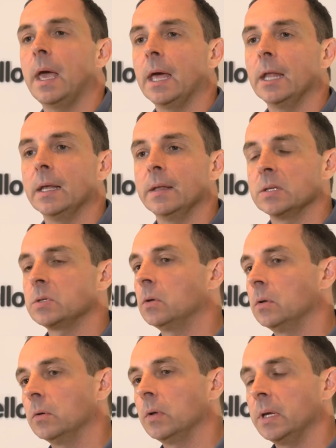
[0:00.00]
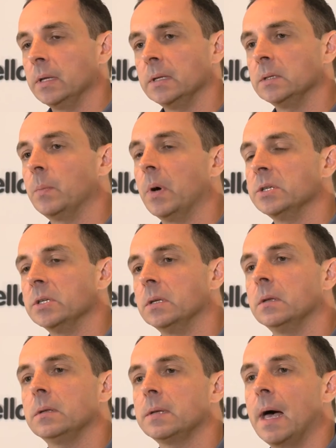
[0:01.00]
and, and that's clearly in these budget
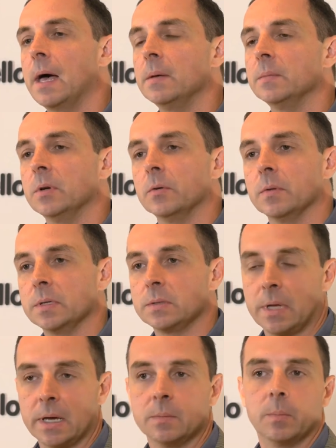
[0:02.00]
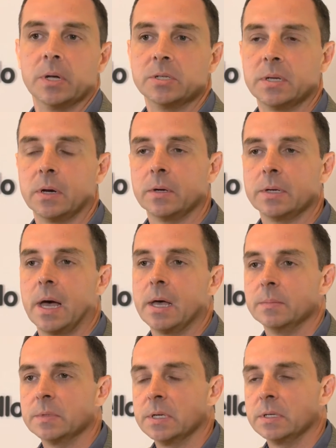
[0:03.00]
times or these tight budgetary
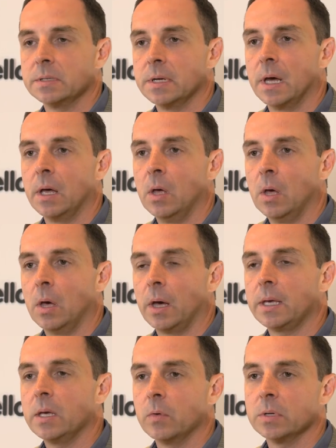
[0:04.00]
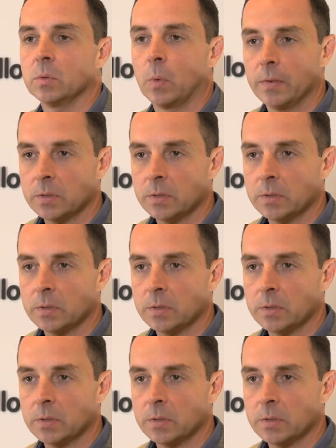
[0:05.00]
times that uh, a key reason why